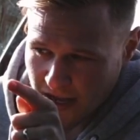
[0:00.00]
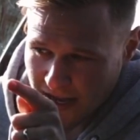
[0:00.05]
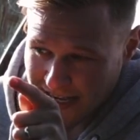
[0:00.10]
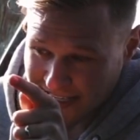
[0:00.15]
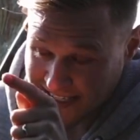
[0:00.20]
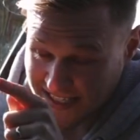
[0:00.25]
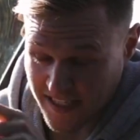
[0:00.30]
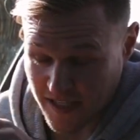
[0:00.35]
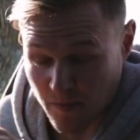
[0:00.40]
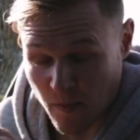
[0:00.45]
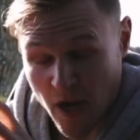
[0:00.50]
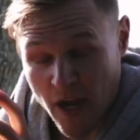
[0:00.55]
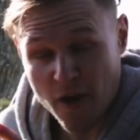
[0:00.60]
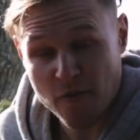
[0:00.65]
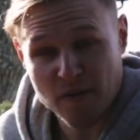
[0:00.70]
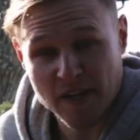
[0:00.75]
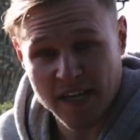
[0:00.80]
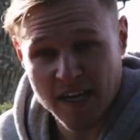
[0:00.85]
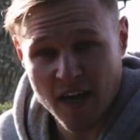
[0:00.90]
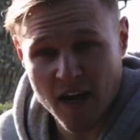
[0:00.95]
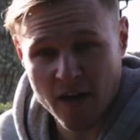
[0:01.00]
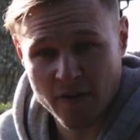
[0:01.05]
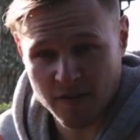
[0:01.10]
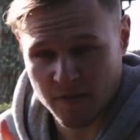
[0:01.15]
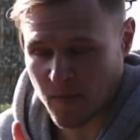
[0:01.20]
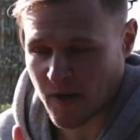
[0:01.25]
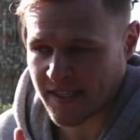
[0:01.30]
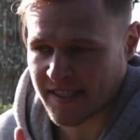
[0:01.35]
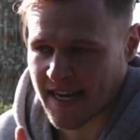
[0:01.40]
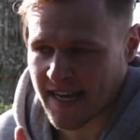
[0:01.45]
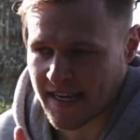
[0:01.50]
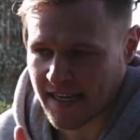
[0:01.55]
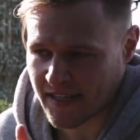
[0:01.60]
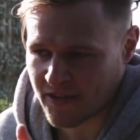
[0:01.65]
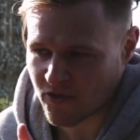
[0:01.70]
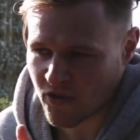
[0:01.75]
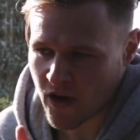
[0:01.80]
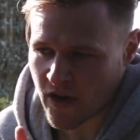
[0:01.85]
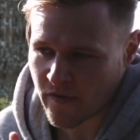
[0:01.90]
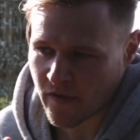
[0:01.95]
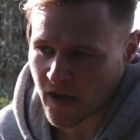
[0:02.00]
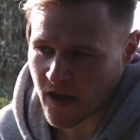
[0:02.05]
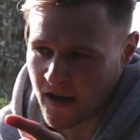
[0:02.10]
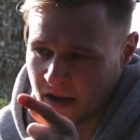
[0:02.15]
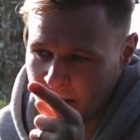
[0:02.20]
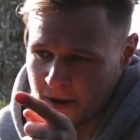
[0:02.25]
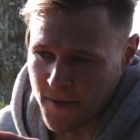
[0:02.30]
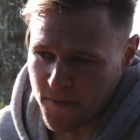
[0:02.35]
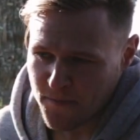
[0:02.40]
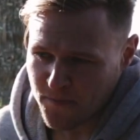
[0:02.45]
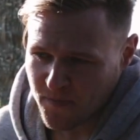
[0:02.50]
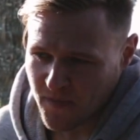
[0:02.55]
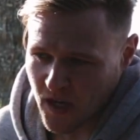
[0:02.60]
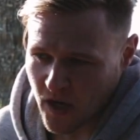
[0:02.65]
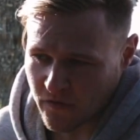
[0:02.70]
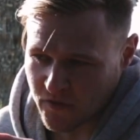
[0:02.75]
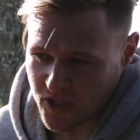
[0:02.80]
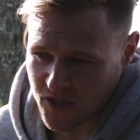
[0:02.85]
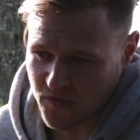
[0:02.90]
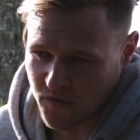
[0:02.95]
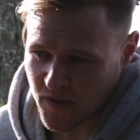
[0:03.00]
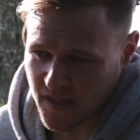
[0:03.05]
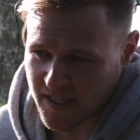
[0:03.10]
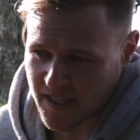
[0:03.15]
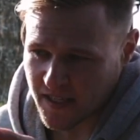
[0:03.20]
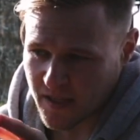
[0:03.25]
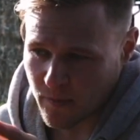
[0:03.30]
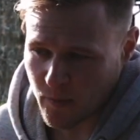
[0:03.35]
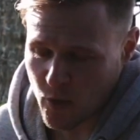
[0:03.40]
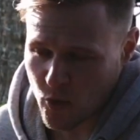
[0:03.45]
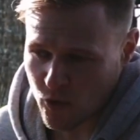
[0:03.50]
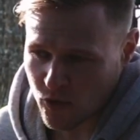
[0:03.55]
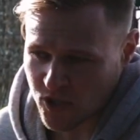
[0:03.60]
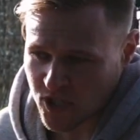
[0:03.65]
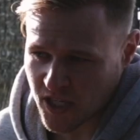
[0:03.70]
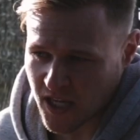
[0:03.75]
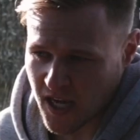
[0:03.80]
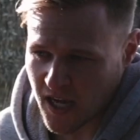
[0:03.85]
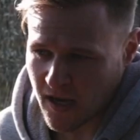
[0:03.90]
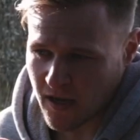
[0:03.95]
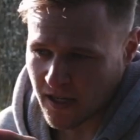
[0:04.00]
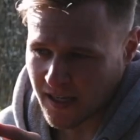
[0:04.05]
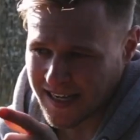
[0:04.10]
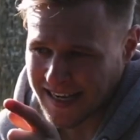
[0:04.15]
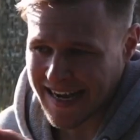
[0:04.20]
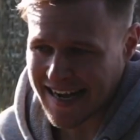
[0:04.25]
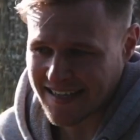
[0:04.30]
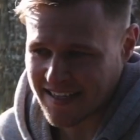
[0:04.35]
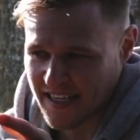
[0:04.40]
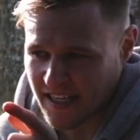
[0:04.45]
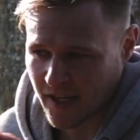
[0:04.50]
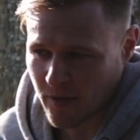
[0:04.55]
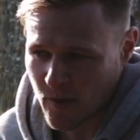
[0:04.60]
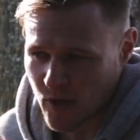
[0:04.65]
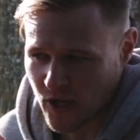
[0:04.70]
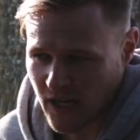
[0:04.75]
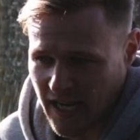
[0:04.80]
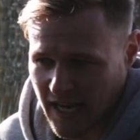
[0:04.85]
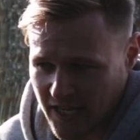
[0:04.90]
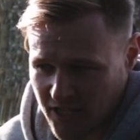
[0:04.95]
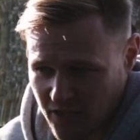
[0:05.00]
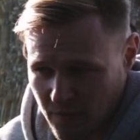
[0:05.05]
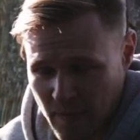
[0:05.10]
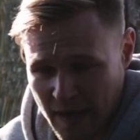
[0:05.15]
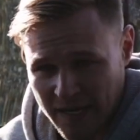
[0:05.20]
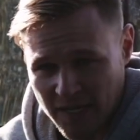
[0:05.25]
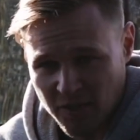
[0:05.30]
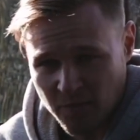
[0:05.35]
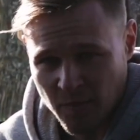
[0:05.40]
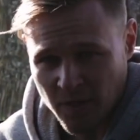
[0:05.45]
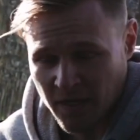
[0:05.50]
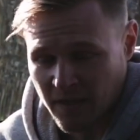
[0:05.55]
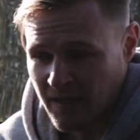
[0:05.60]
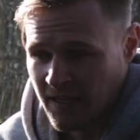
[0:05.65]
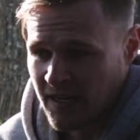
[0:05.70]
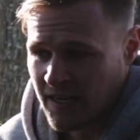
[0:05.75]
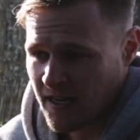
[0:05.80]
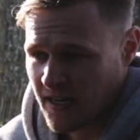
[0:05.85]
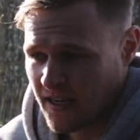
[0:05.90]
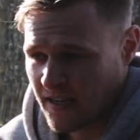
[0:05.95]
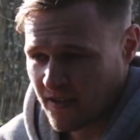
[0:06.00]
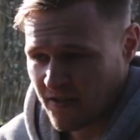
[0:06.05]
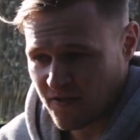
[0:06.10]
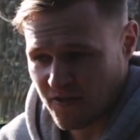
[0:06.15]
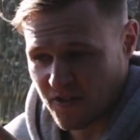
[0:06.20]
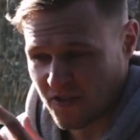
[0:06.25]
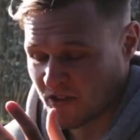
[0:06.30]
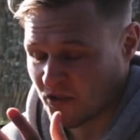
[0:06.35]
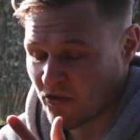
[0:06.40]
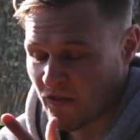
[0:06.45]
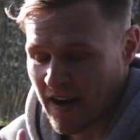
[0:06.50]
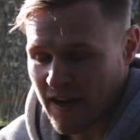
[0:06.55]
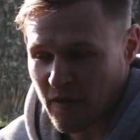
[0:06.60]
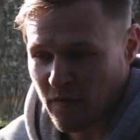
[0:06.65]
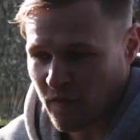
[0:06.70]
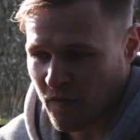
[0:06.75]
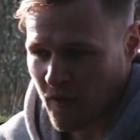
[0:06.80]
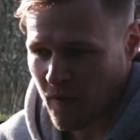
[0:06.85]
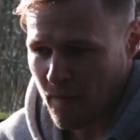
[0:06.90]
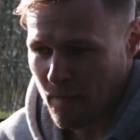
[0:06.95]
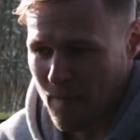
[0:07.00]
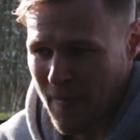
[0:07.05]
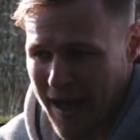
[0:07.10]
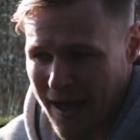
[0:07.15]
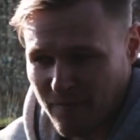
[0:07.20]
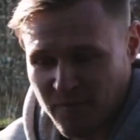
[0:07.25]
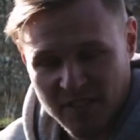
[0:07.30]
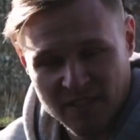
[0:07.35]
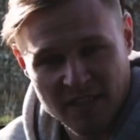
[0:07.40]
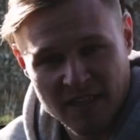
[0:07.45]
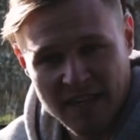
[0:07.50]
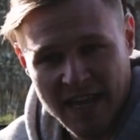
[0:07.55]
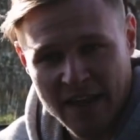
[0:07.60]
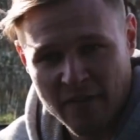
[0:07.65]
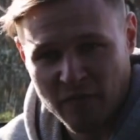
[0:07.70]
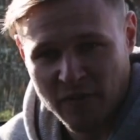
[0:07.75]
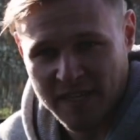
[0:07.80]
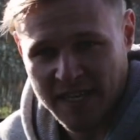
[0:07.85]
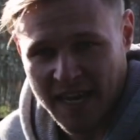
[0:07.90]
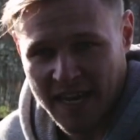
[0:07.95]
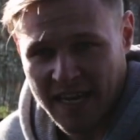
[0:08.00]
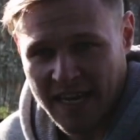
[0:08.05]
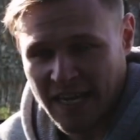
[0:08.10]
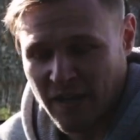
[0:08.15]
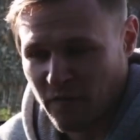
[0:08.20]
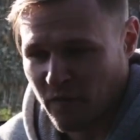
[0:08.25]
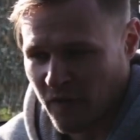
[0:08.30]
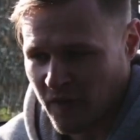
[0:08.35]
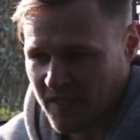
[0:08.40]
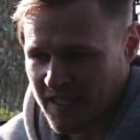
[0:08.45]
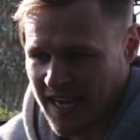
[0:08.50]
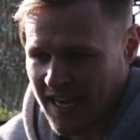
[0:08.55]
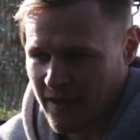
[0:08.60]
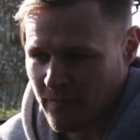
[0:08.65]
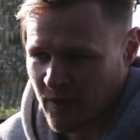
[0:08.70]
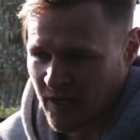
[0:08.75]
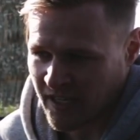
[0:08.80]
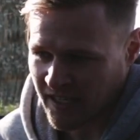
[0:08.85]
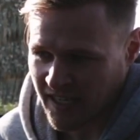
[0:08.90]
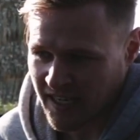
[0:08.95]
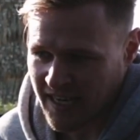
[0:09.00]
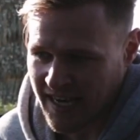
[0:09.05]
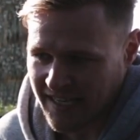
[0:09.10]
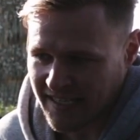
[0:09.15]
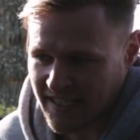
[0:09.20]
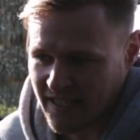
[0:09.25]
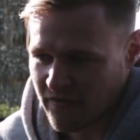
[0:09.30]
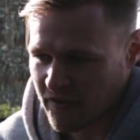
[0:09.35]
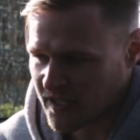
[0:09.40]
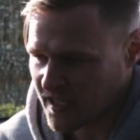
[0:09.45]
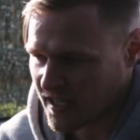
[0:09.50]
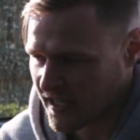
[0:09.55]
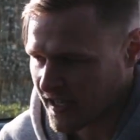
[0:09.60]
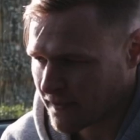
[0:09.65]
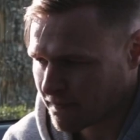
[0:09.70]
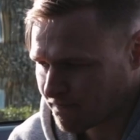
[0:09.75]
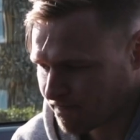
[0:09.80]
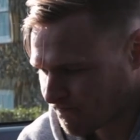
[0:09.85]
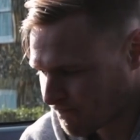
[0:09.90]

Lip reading: as this is my only car, it's my daily driver, I've just fitted the Porsche Classic Communication Management, which is great for maps and everyday infotainment and connectivity.